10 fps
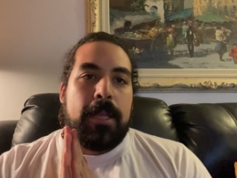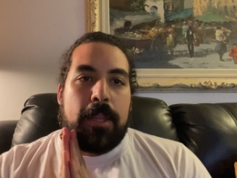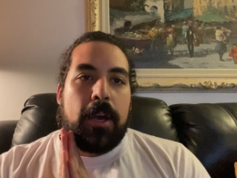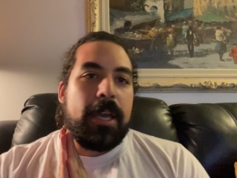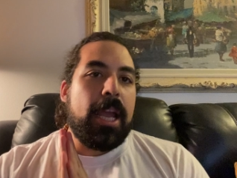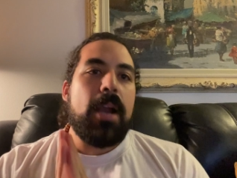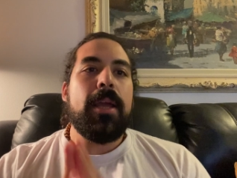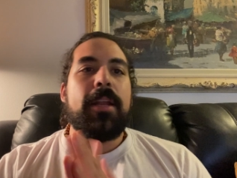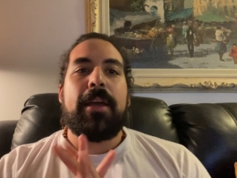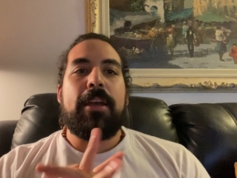The
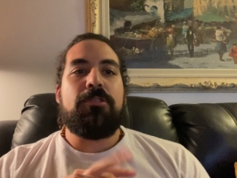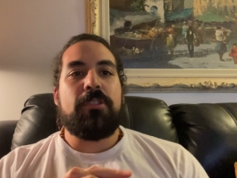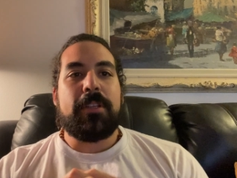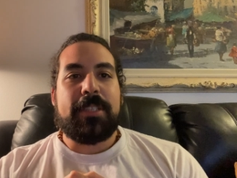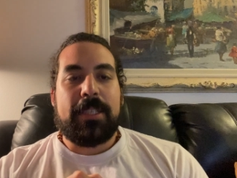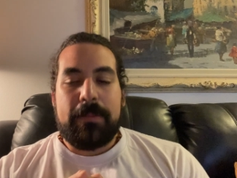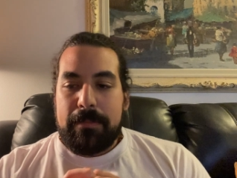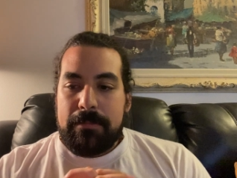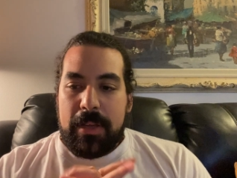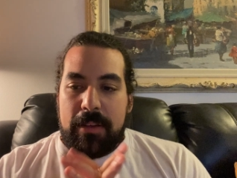Hungarian national
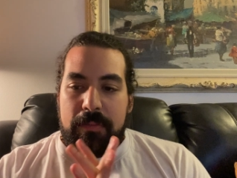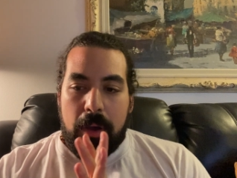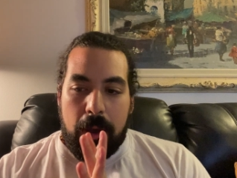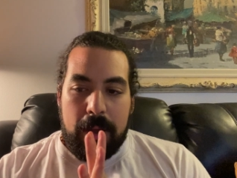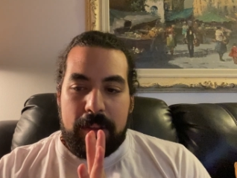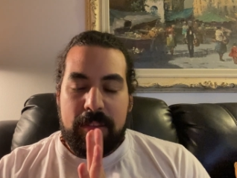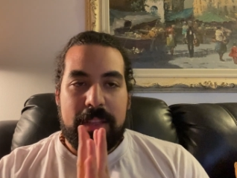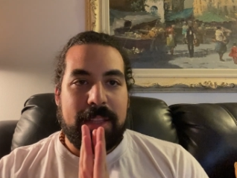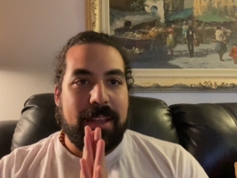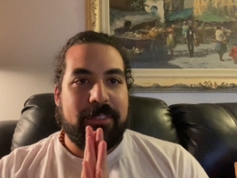team have
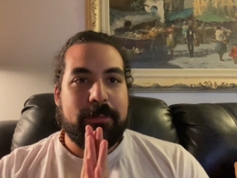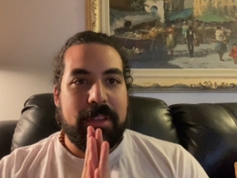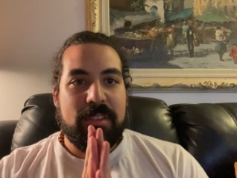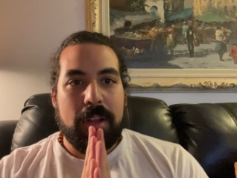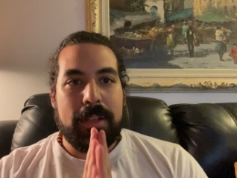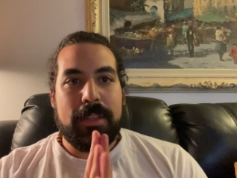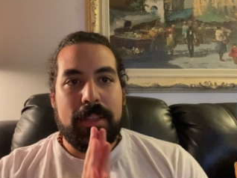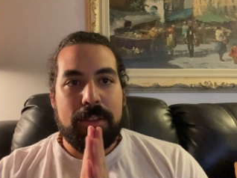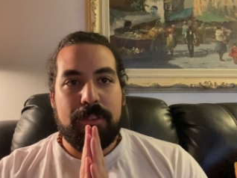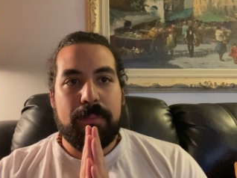honestly left me stunned,
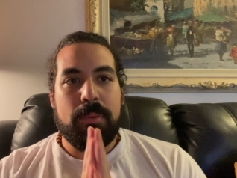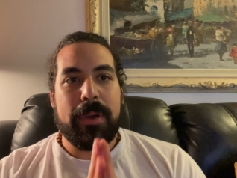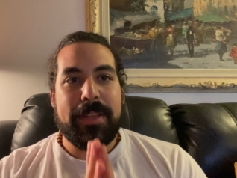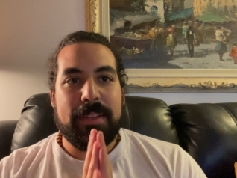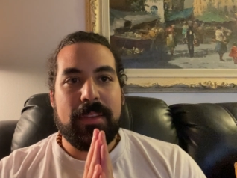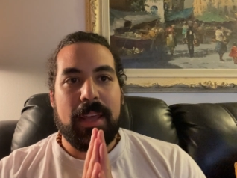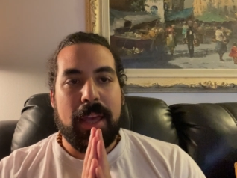disappointed,